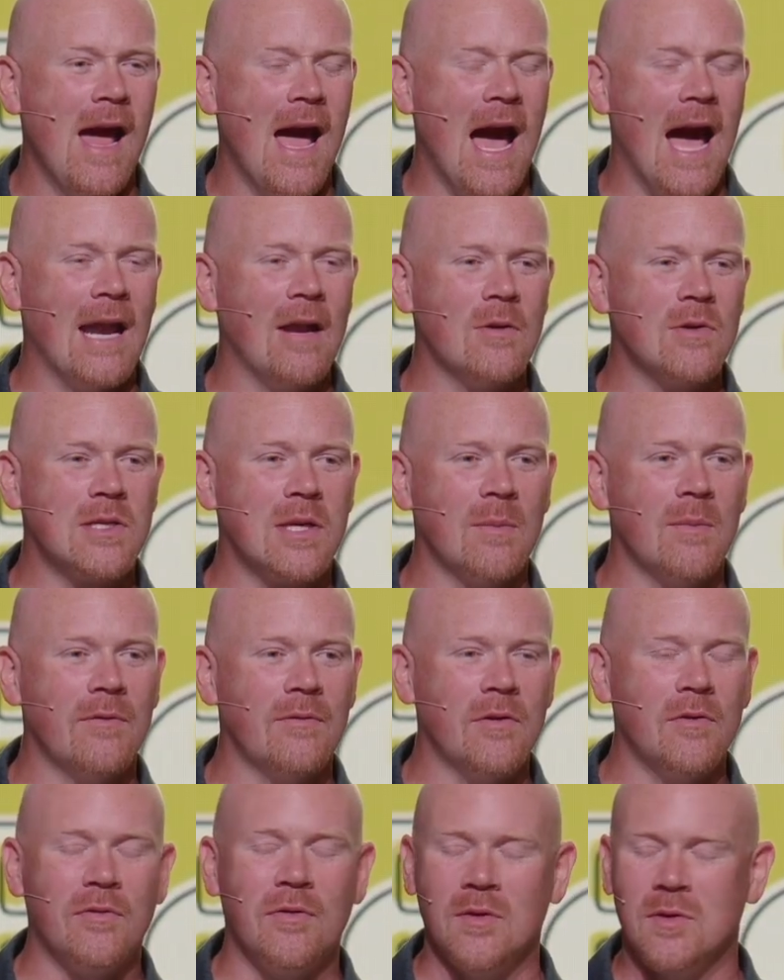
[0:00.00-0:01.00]
I know some
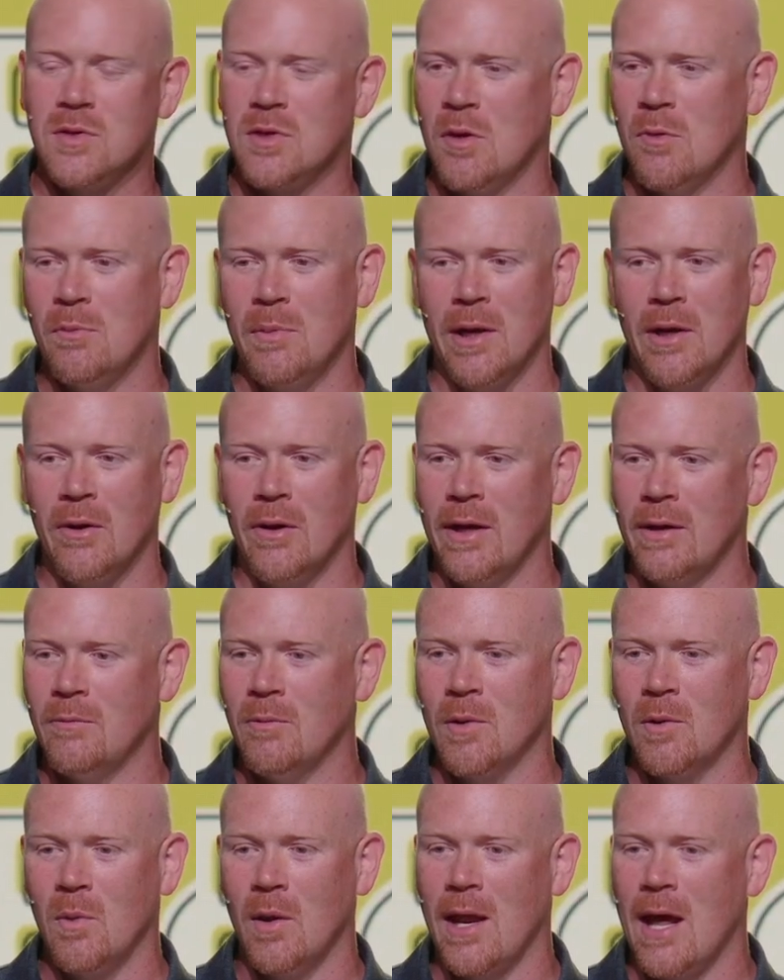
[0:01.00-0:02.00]
of you feel so buried
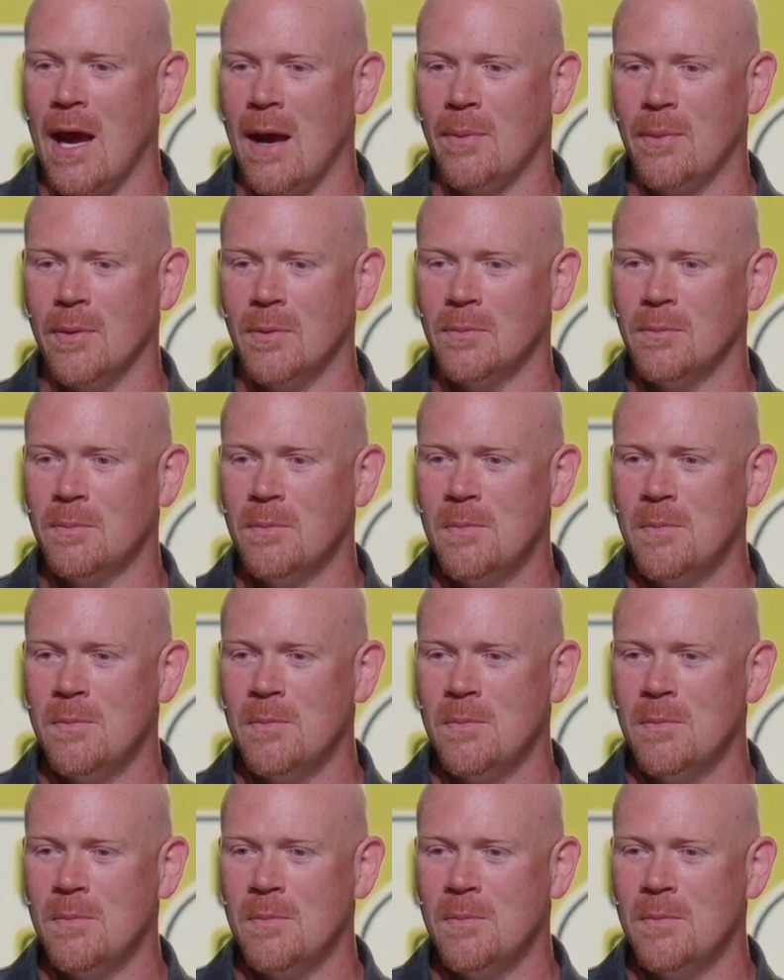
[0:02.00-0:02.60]
with what happened.